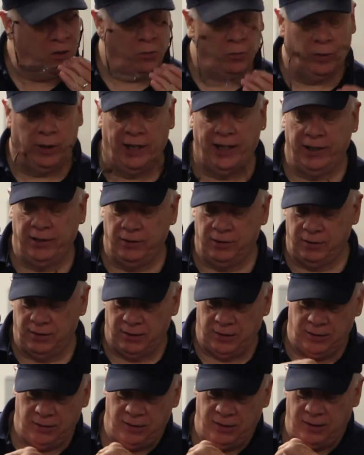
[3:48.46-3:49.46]
when
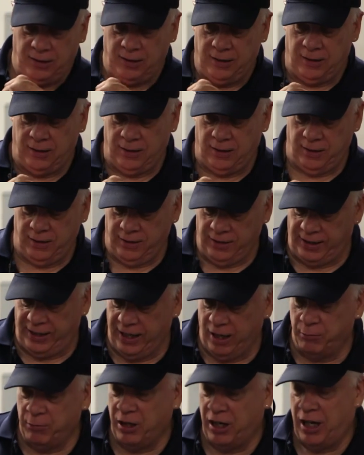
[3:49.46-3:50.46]
the
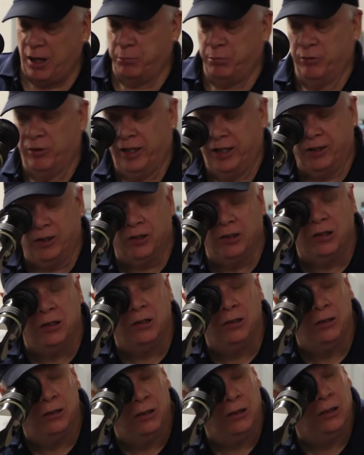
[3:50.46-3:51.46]
camera operator
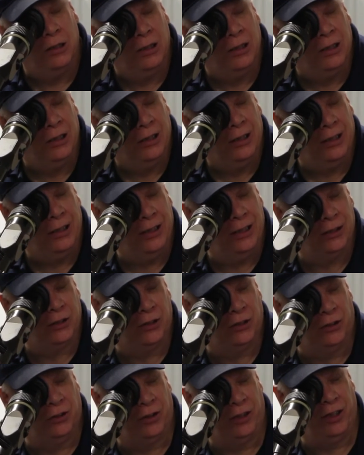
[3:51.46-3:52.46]

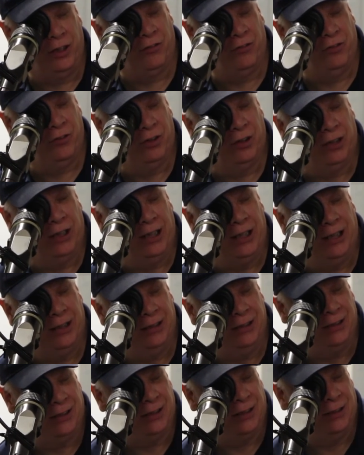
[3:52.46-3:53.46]
is looking through the
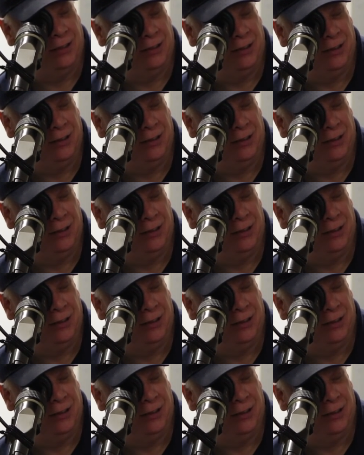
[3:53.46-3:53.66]
lens